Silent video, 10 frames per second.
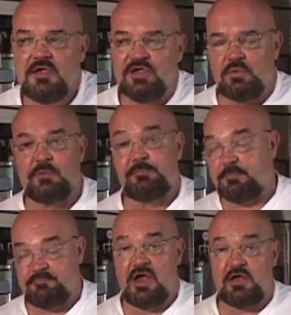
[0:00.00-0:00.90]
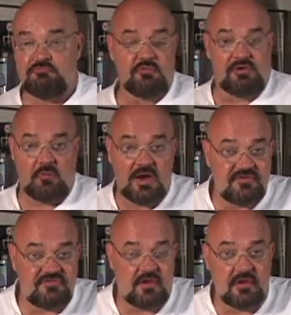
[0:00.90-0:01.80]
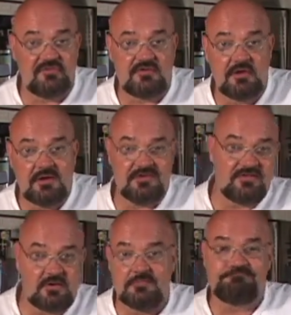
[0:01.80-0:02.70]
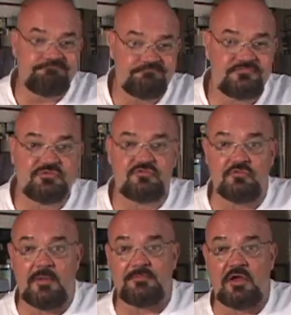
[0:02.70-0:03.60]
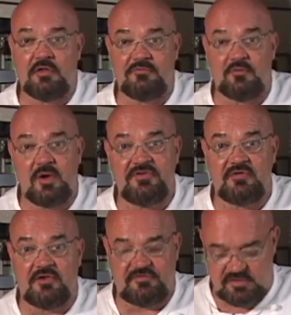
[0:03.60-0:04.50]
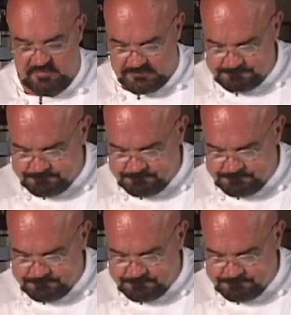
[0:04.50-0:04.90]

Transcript: You wouldn't put brown roux in a white sauce because then it'll screw up the color of your white sauce a little bit.